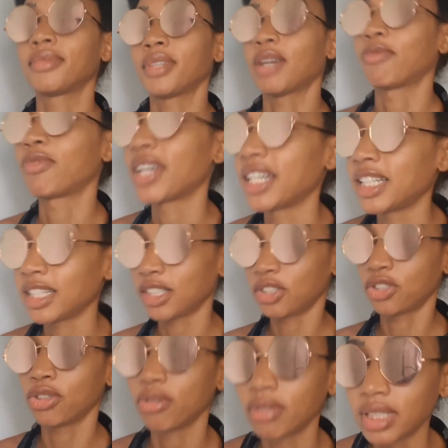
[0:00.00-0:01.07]
I'm ready to
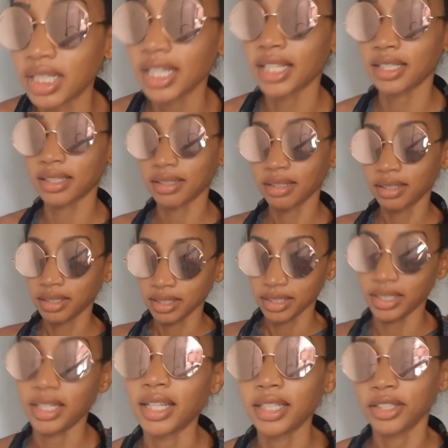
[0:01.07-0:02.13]
do this.
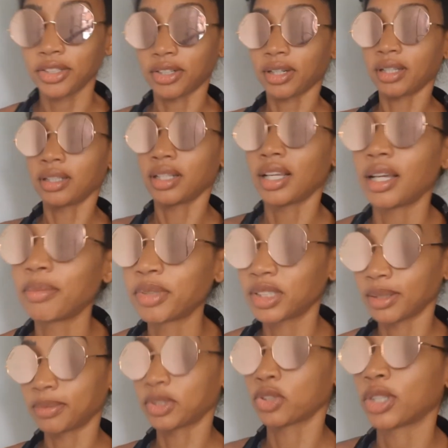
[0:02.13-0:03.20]
Get your club
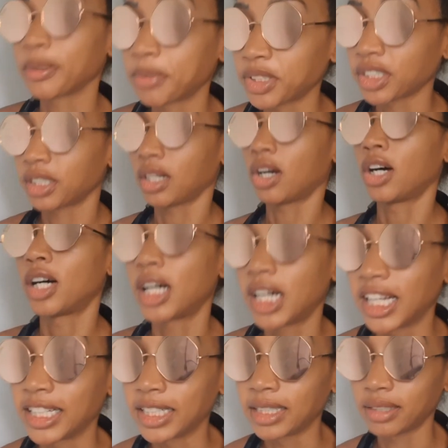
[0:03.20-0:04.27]
subscription
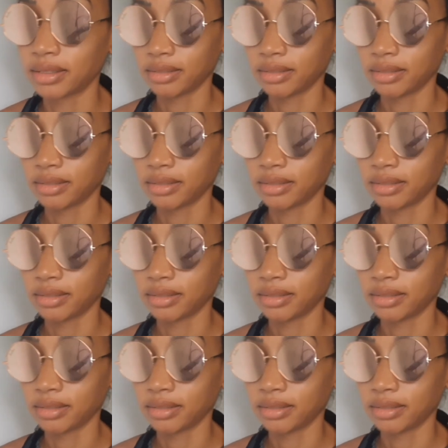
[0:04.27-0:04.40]
on.